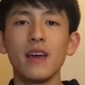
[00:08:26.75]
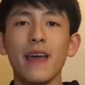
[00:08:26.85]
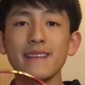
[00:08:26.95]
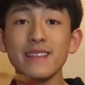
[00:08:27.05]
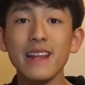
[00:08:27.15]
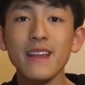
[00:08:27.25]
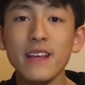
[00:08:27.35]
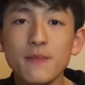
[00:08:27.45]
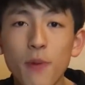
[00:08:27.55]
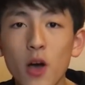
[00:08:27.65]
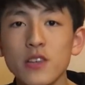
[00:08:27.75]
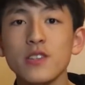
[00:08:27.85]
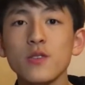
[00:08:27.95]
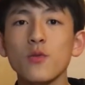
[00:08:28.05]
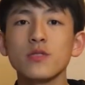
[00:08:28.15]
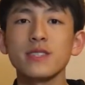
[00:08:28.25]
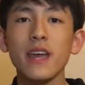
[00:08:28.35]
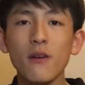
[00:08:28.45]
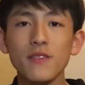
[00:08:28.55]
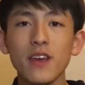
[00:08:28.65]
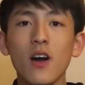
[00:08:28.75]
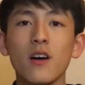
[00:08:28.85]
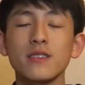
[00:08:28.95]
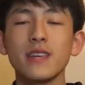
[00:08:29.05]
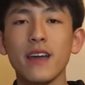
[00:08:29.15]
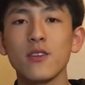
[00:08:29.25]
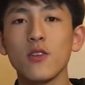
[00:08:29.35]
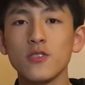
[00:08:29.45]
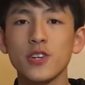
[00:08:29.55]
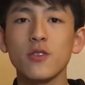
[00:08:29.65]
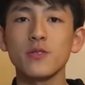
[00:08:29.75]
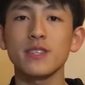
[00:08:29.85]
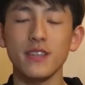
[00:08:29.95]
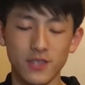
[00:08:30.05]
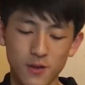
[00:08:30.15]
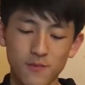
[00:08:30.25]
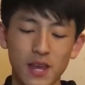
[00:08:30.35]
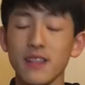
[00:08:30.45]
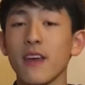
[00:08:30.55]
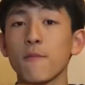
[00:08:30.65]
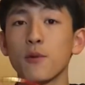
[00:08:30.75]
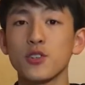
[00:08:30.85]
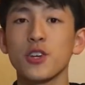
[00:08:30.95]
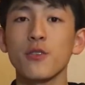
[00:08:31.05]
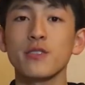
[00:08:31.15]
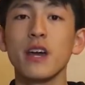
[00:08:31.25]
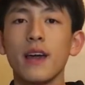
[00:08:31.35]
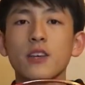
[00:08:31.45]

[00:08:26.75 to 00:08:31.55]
It is Ning's personal state-of-the-art technological system that they have produced.